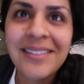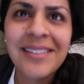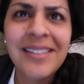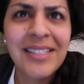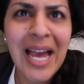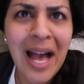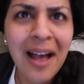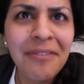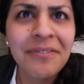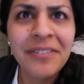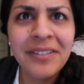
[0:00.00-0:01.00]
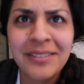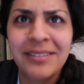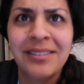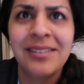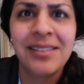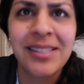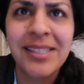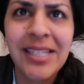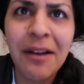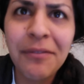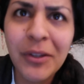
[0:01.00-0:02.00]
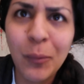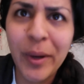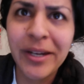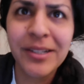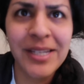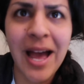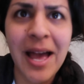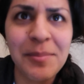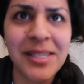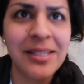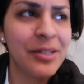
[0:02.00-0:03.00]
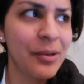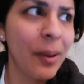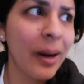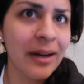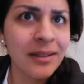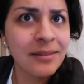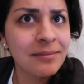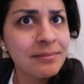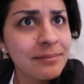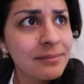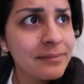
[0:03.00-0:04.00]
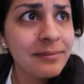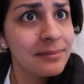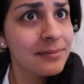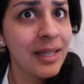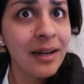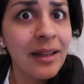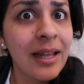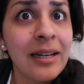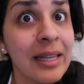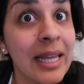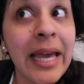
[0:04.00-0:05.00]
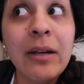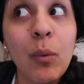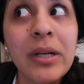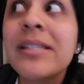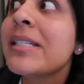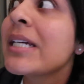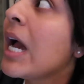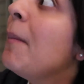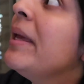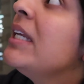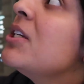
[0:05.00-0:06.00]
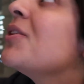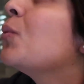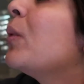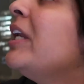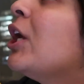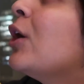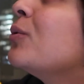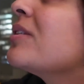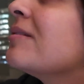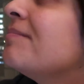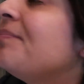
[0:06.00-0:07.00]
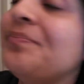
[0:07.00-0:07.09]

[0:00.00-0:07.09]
It's tough. It's tough in the winter times in New York. Not a lot of light wants to come into the windows.